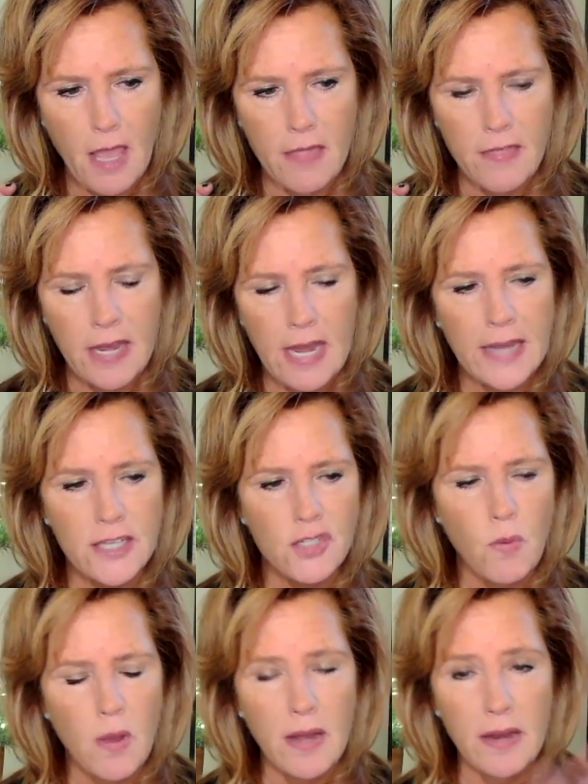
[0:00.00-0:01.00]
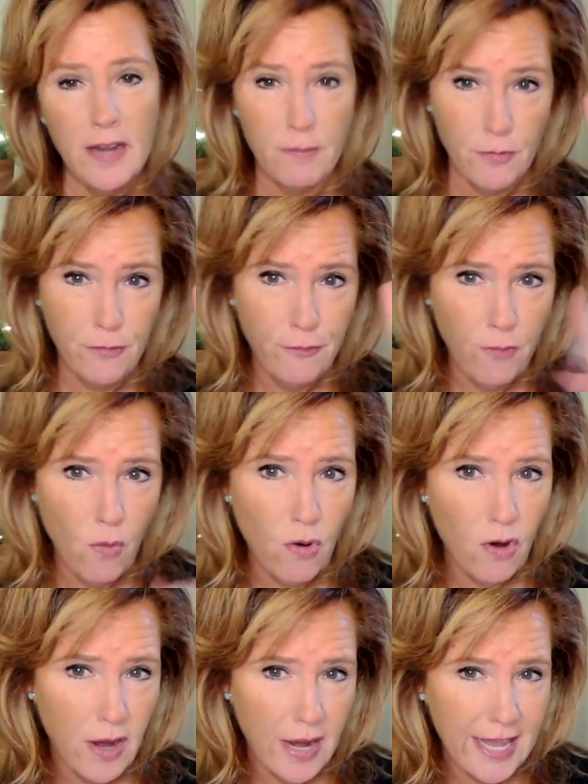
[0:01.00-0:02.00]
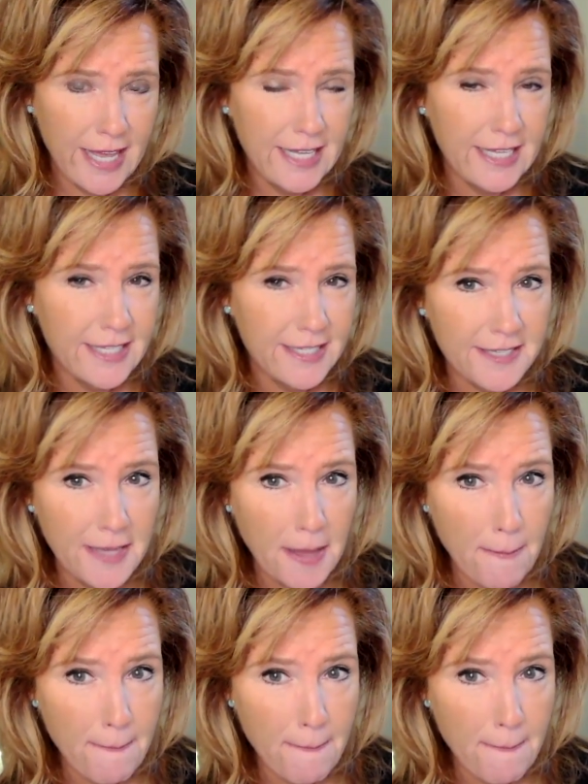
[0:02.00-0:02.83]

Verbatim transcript: next one, number 4, is